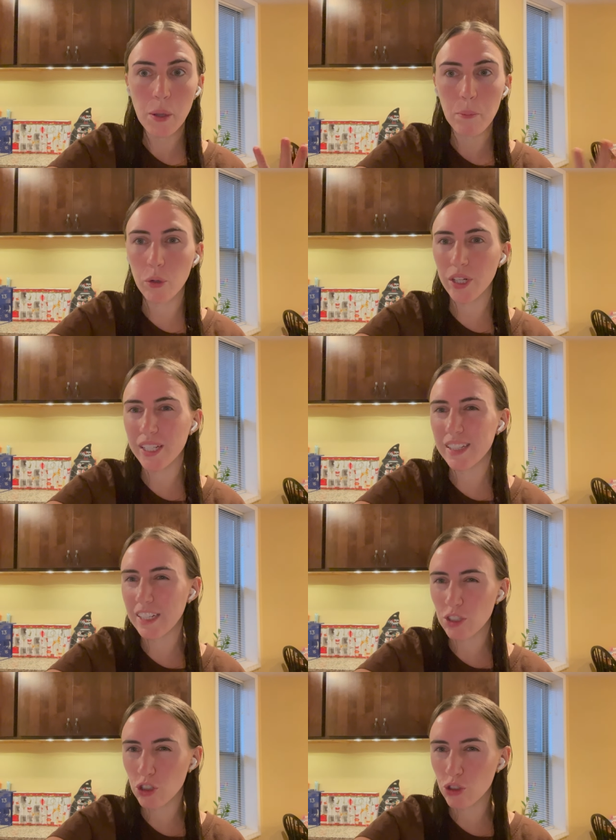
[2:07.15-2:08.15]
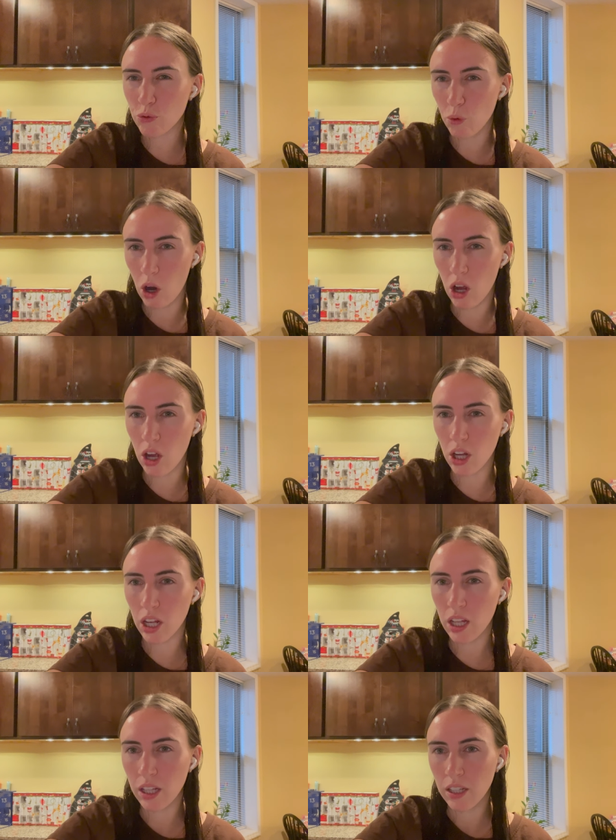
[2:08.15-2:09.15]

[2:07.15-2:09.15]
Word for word: pretty like strong